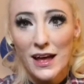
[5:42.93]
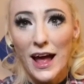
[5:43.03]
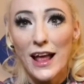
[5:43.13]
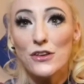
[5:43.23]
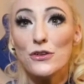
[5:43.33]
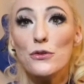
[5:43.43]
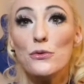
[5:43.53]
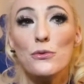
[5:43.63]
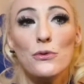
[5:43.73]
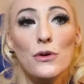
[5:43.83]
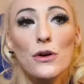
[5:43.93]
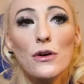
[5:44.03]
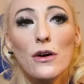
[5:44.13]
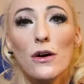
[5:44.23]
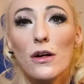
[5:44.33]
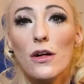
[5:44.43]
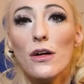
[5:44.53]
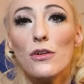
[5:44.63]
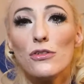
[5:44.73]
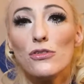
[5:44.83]
And you
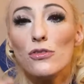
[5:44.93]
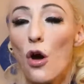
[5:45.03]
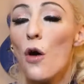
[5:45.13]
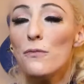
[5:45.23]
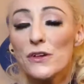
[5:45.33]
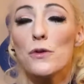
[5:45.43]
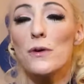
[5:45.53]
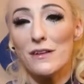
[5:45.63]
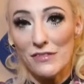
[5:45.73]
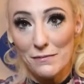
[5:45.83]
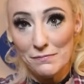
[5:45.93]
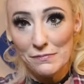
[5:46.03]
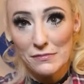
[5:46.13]
hopefully are one of them.